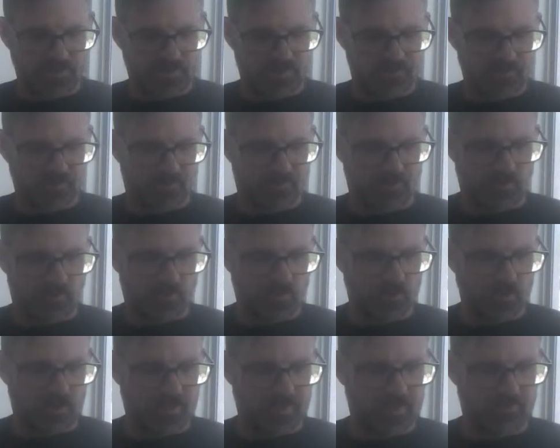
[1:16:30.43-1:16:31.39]
into a
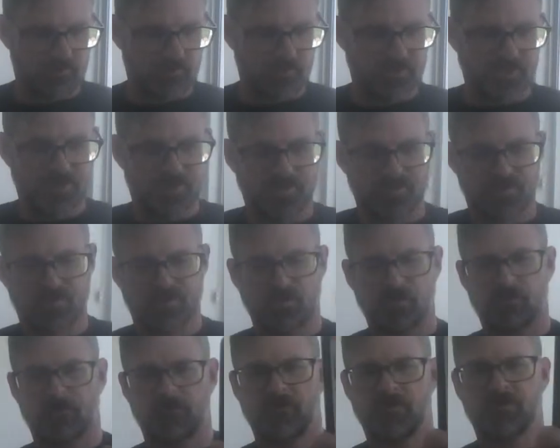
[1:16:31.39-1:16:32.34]
pole line and rotation
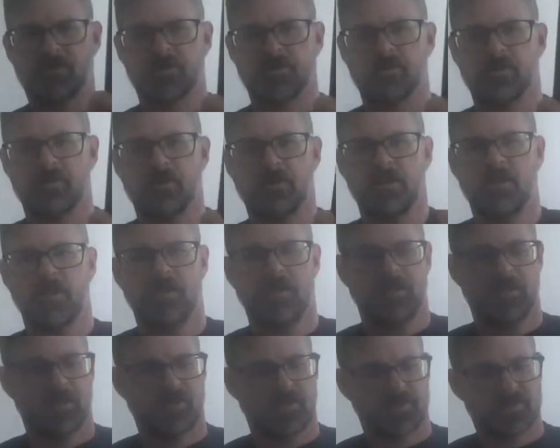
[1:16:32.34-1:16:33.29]
surface.
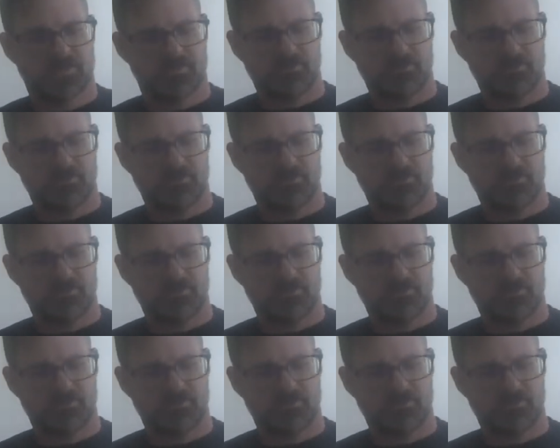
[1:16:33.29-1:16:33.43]
Now this